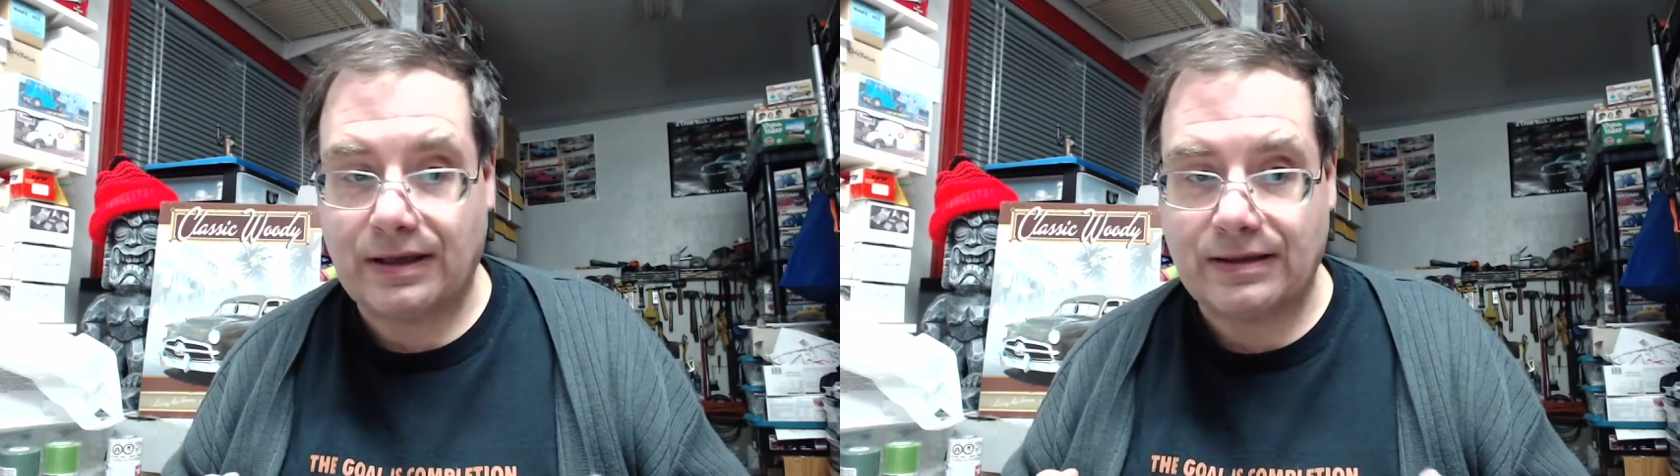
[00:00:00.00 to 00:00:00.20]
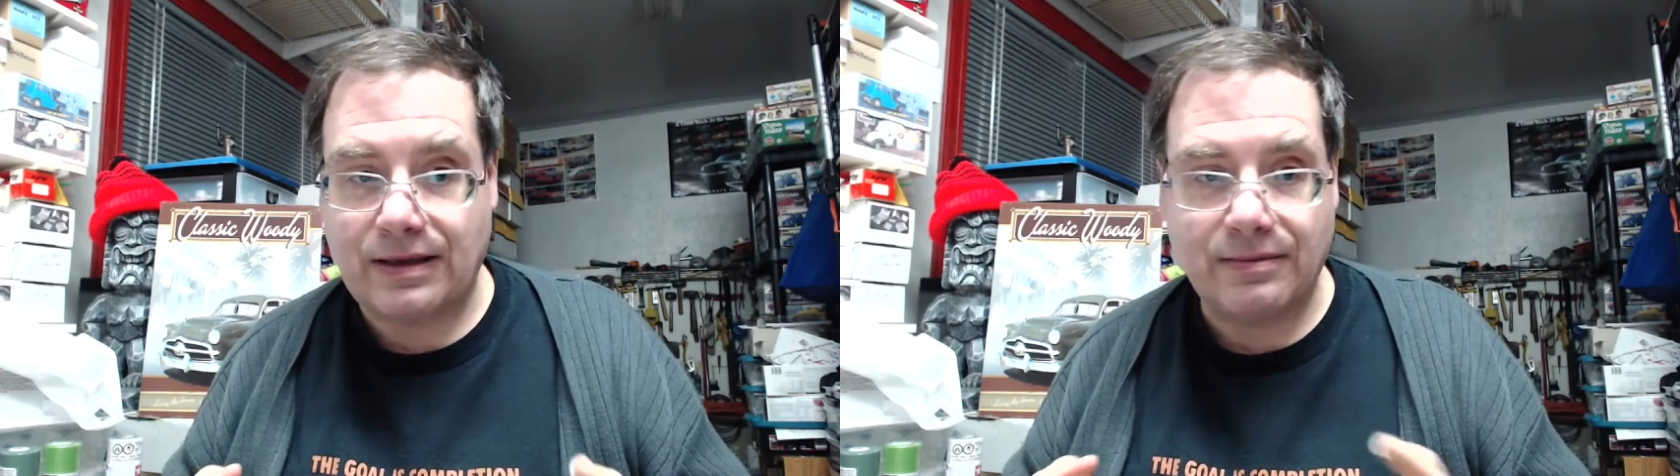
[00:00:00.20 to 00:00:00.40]

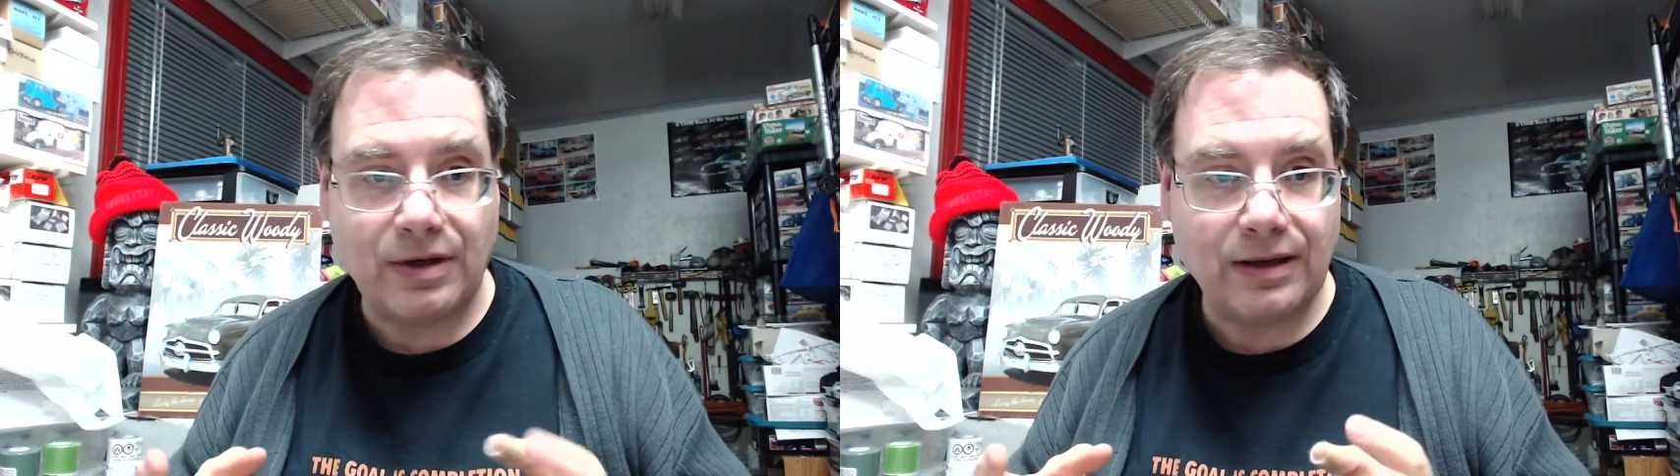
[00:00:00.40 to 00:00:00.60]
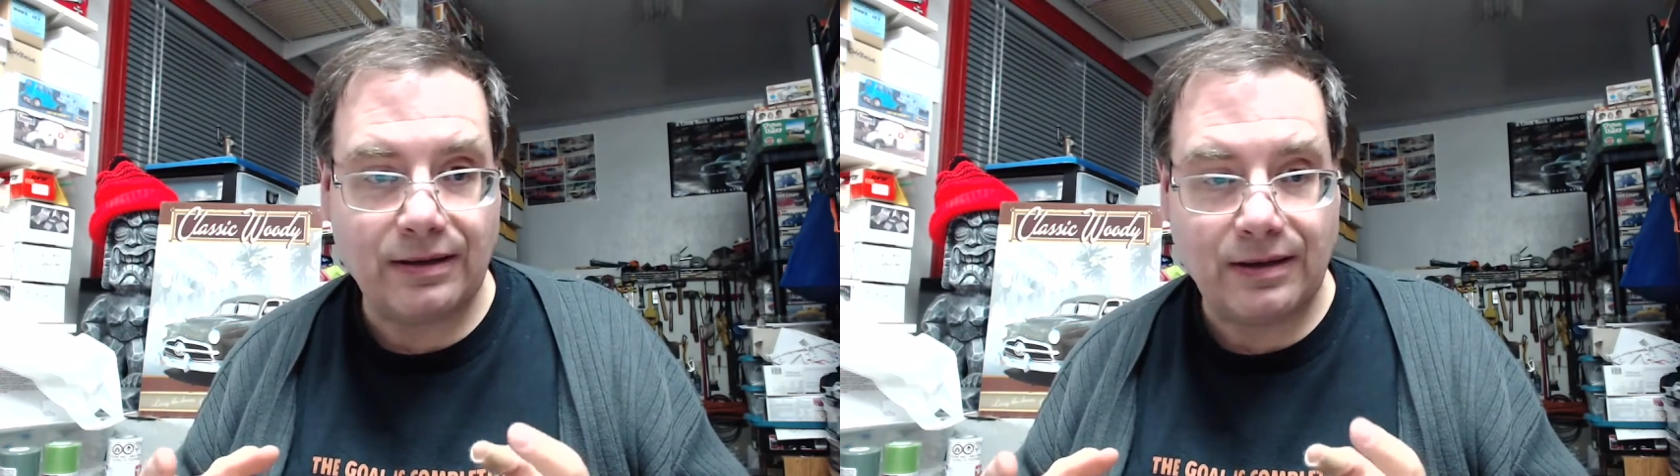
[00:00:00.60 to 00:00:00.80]
because I'm
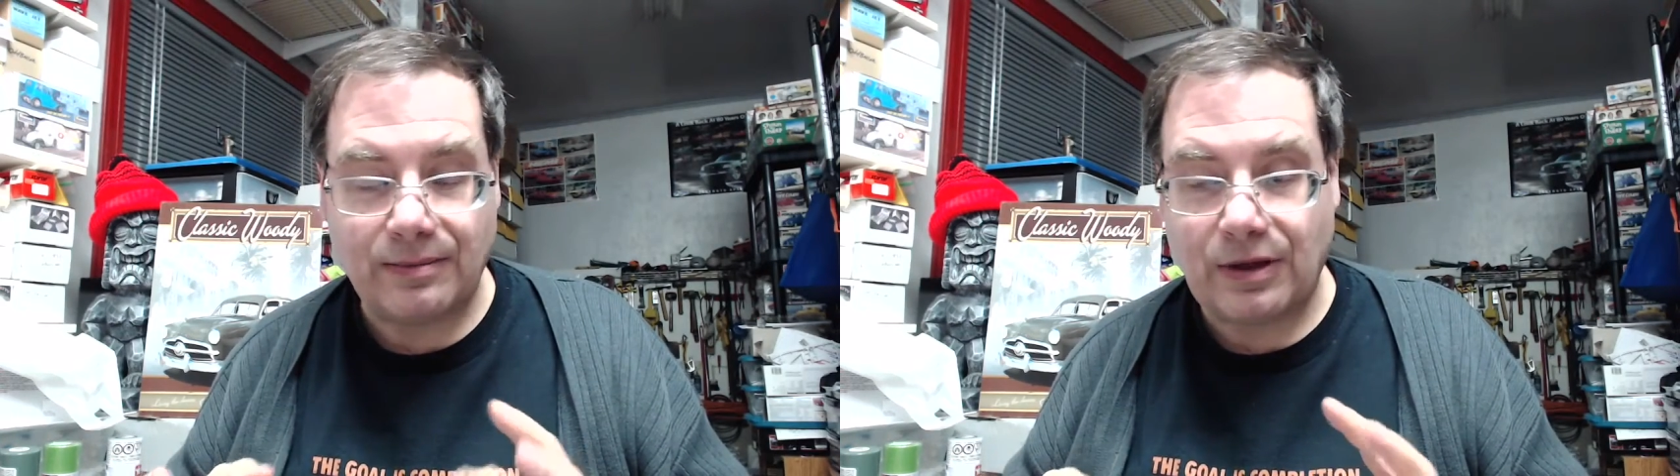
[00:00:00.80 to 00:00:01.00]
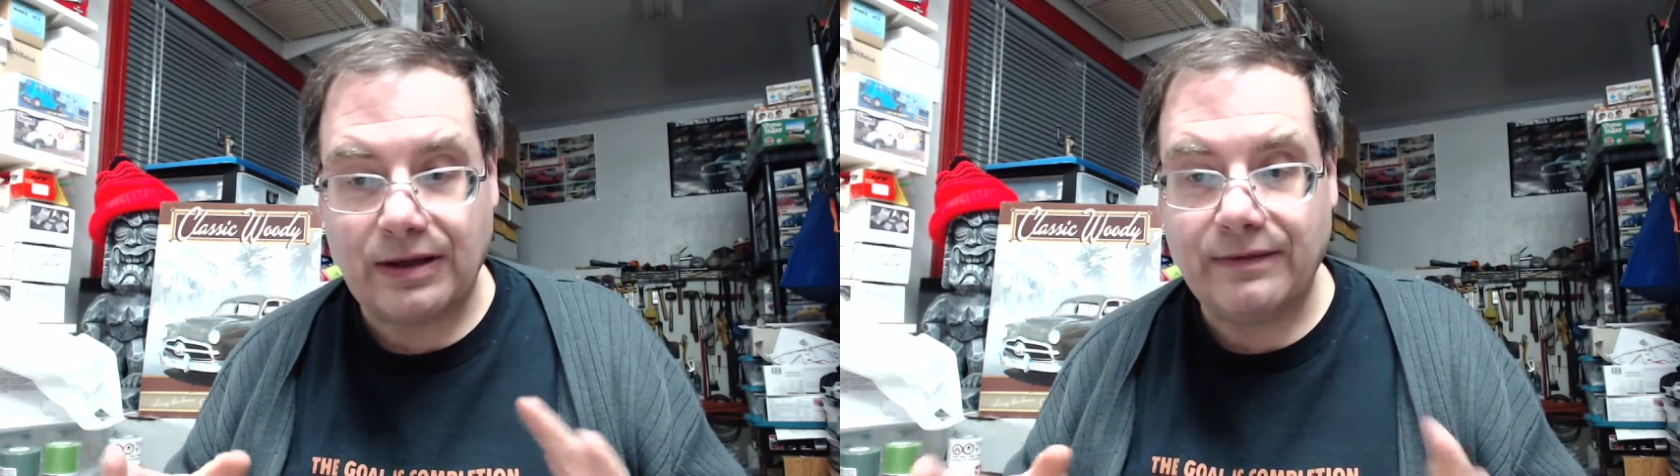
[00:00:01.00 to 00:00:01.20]

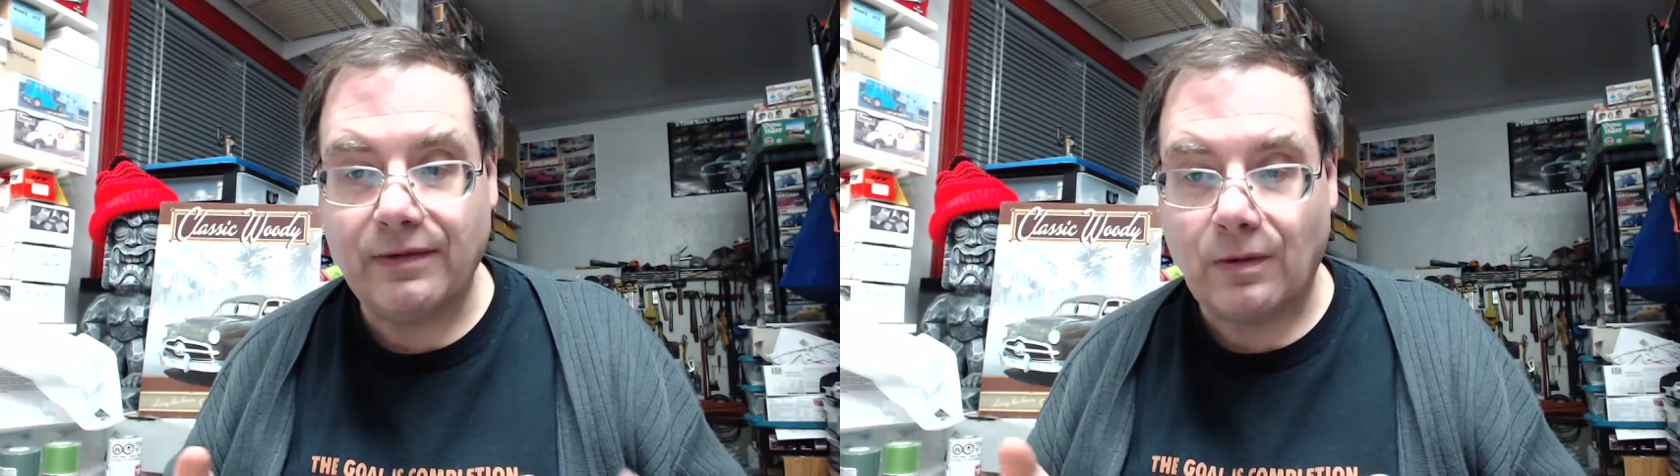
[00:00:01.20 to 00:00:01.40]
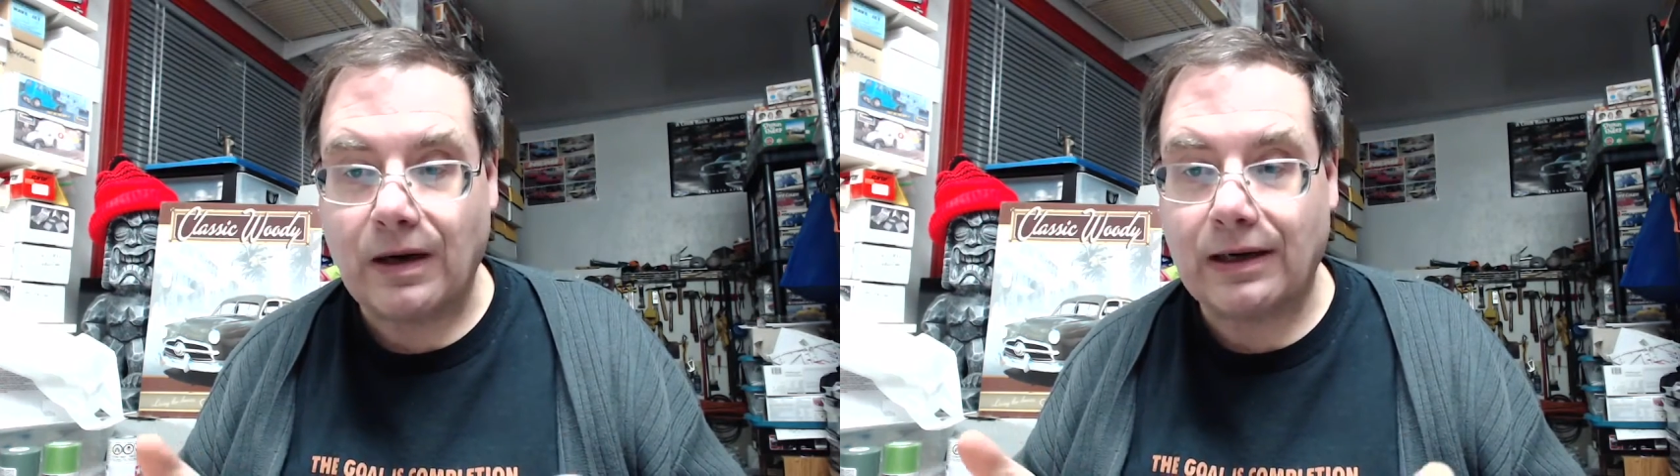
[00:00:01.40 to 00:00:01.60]
not
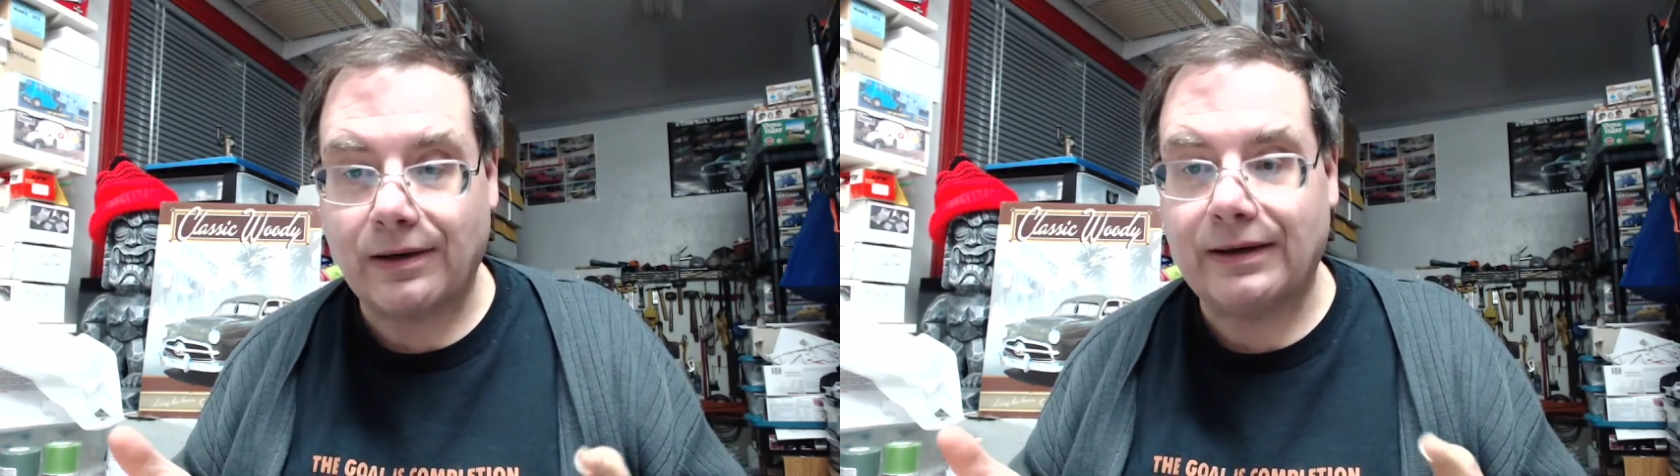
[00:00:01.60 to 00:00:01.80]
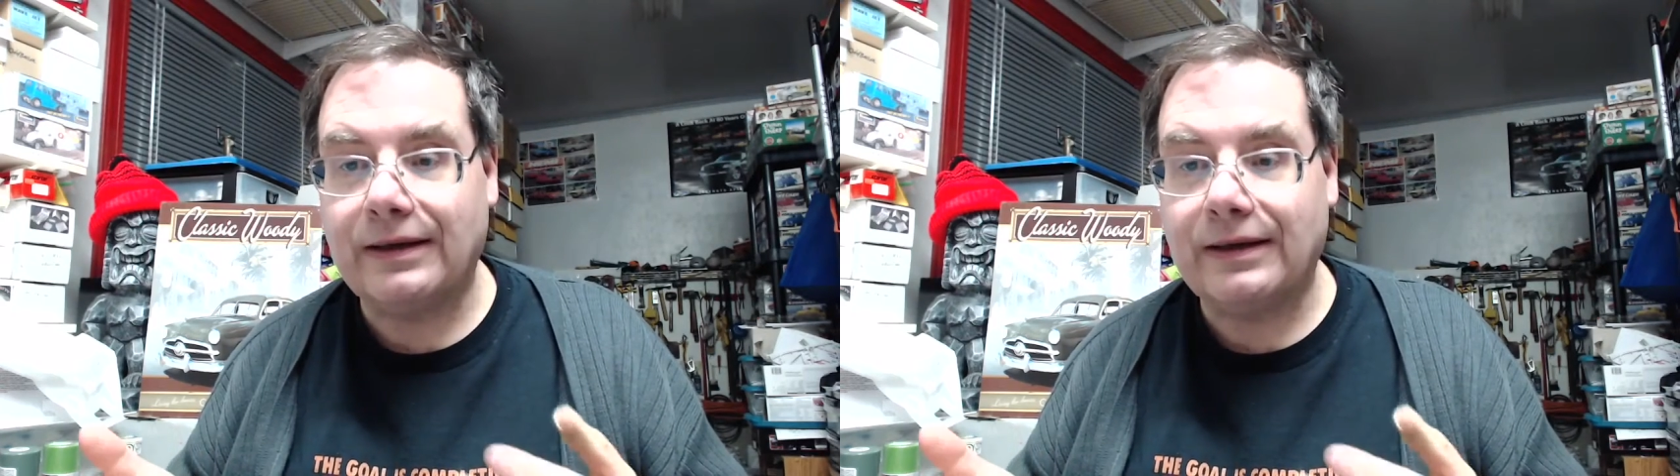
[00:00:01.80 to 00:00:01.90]
even wiring it,